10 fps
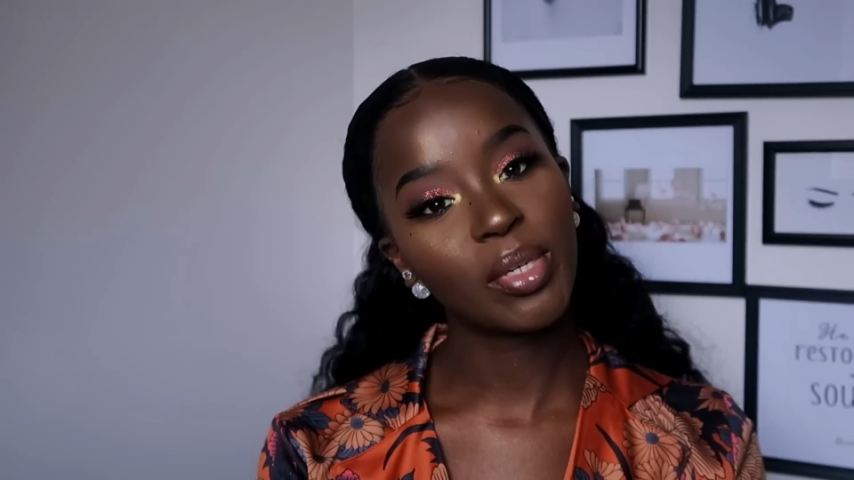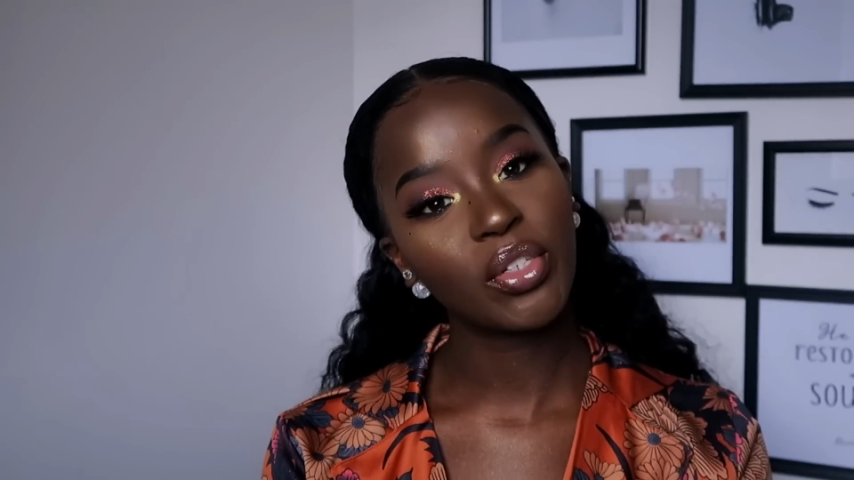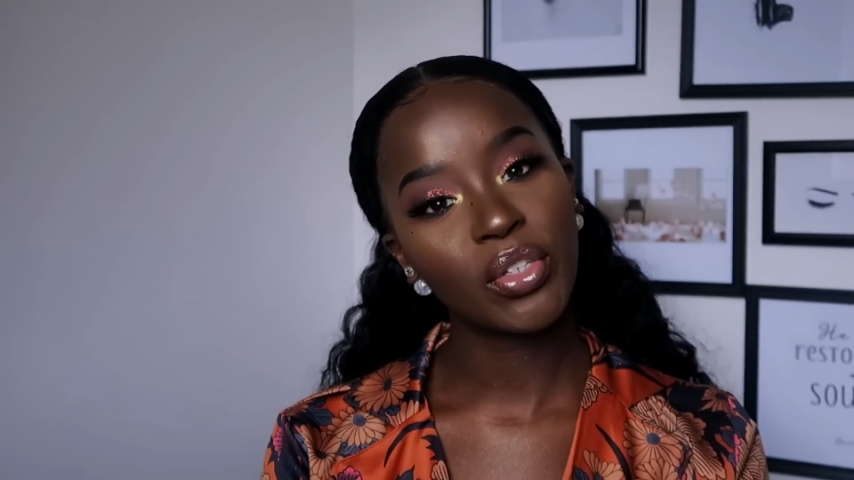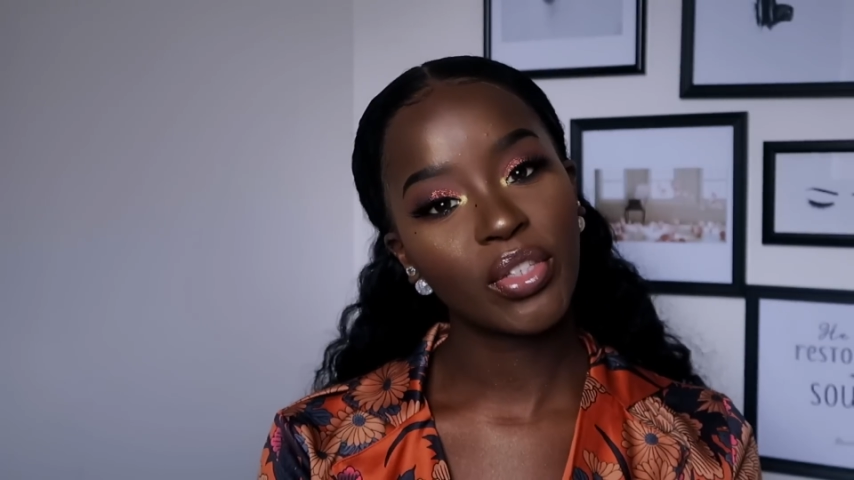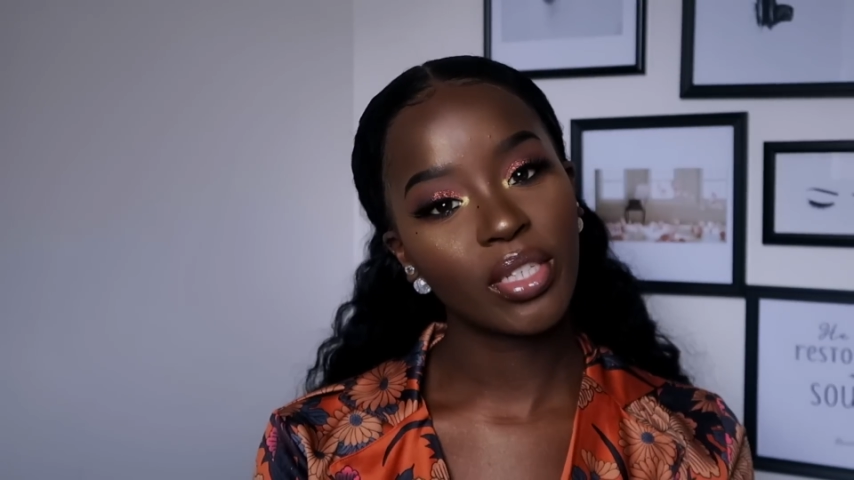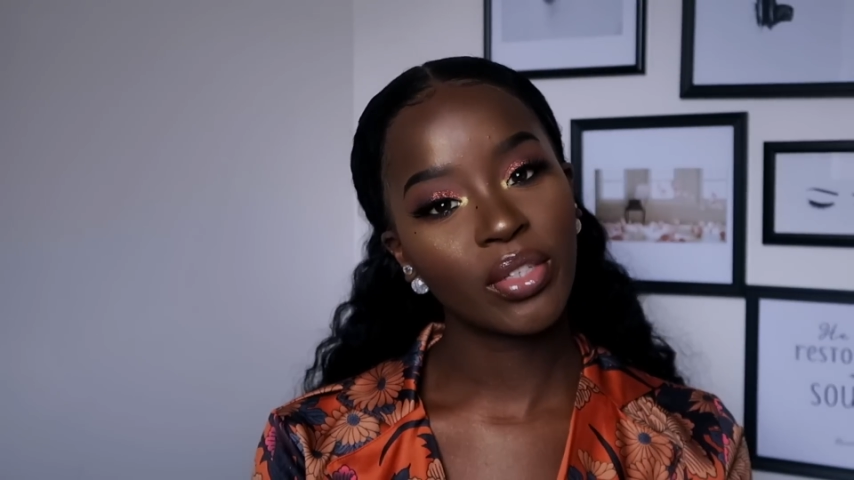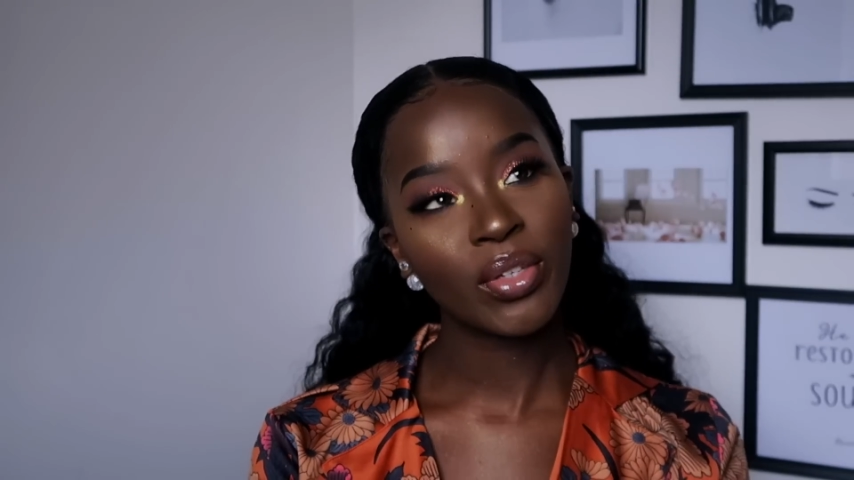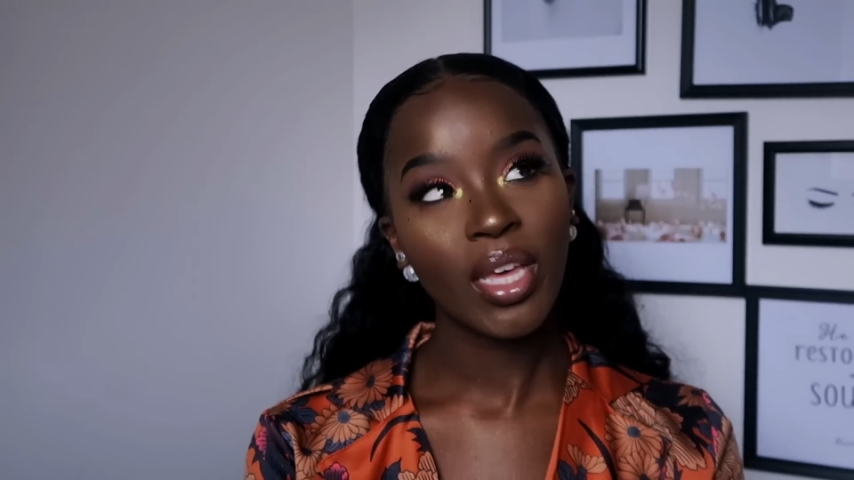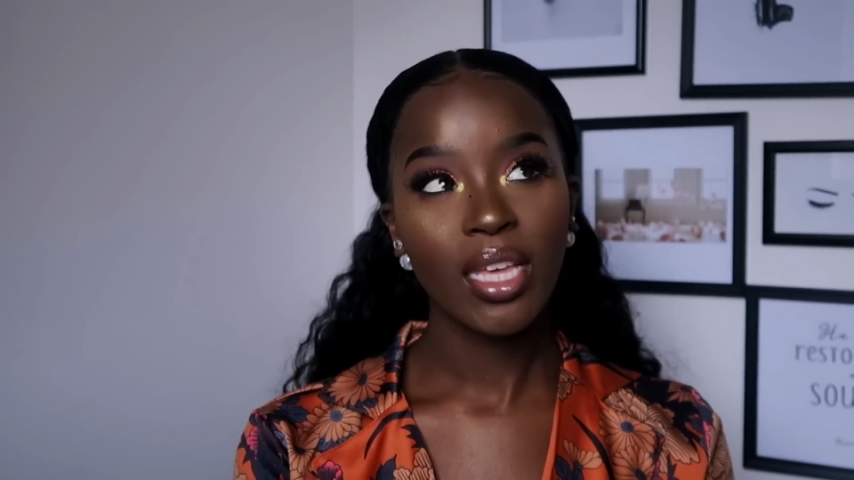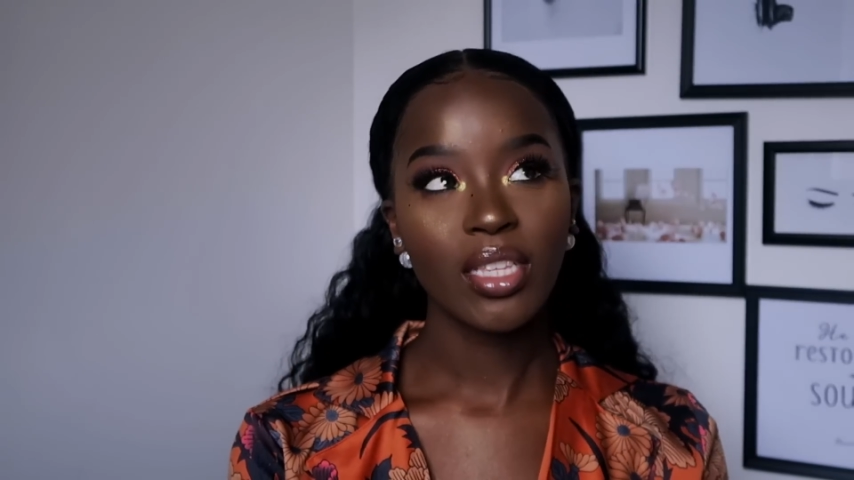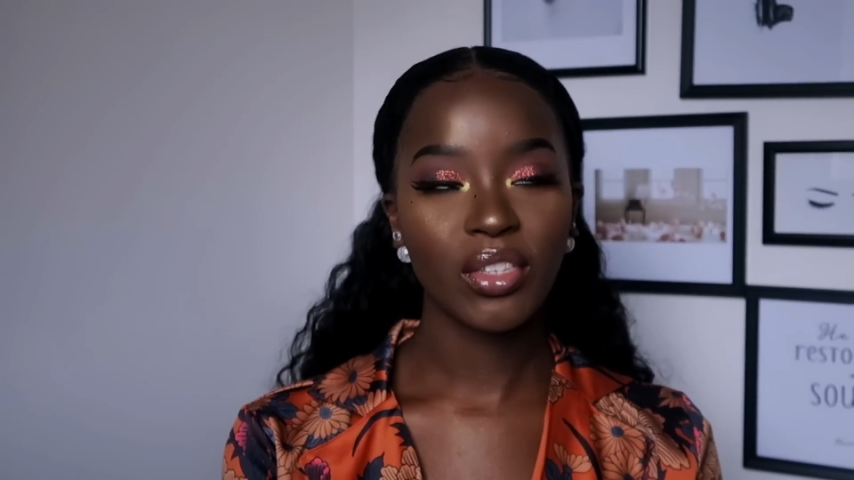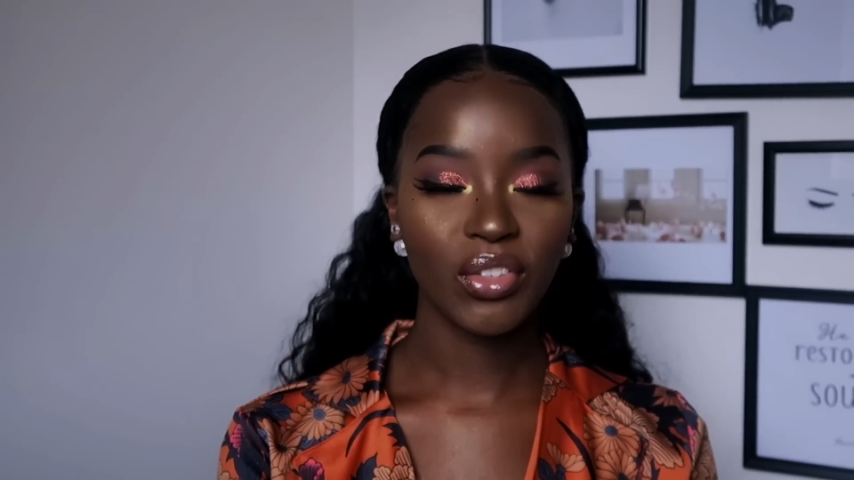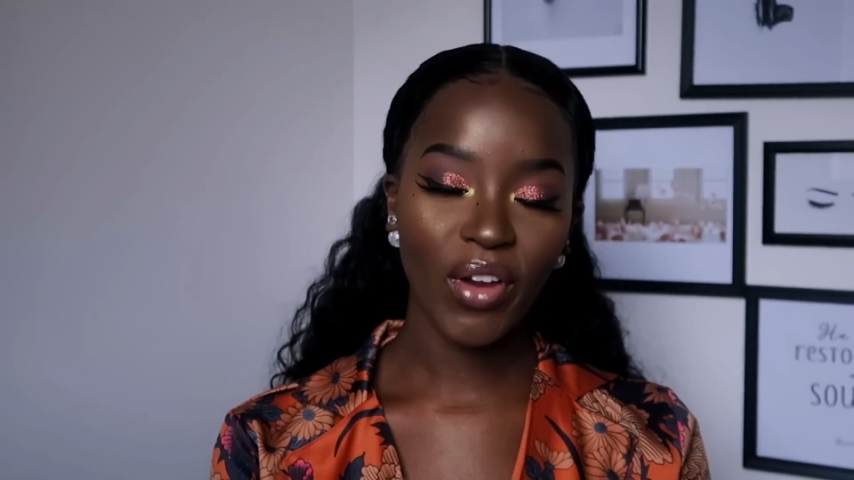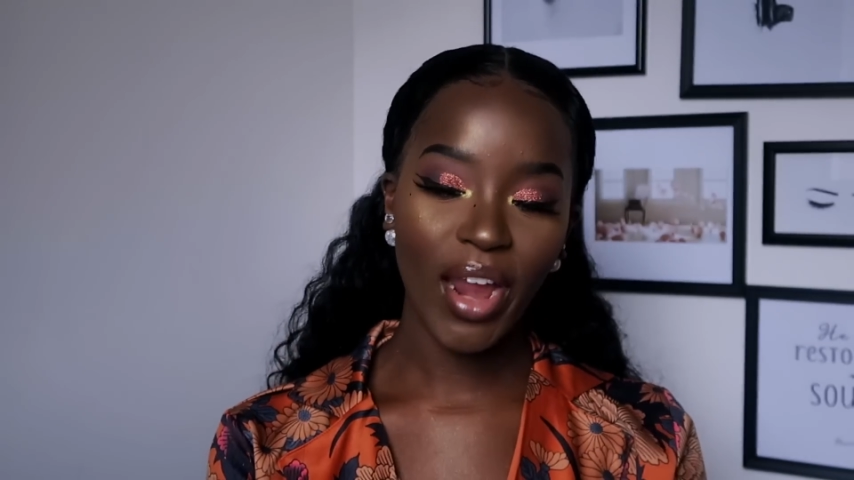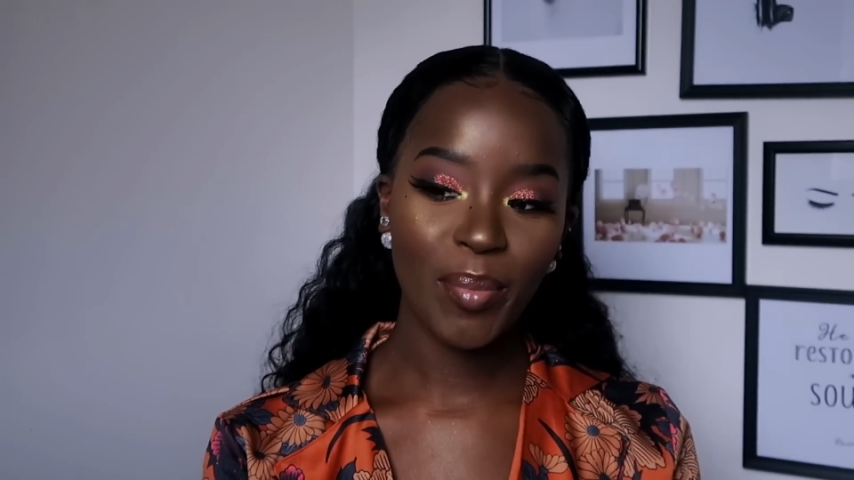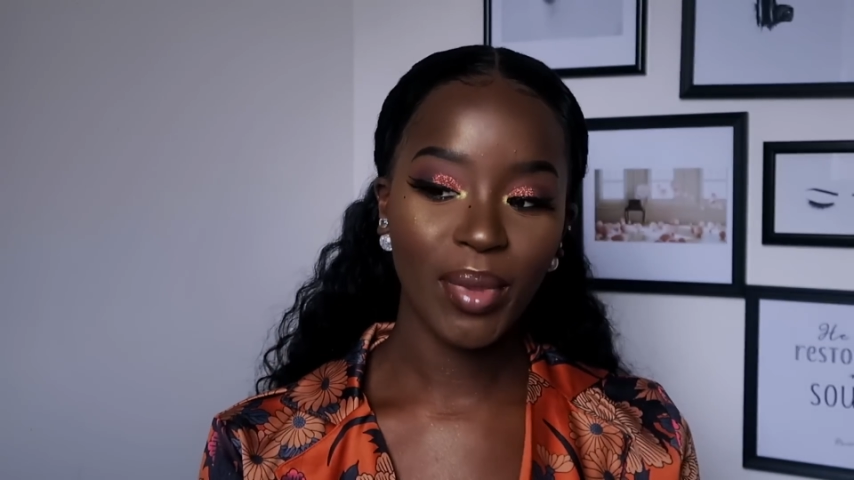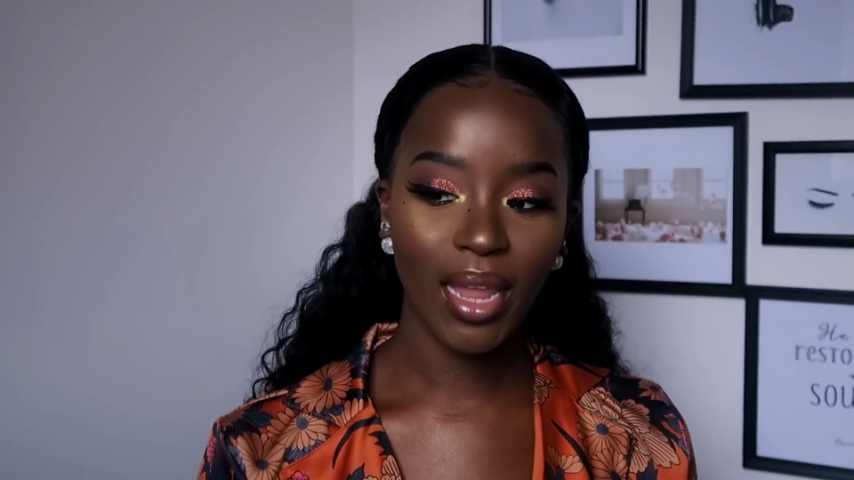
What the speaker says: Be sure to subscribe,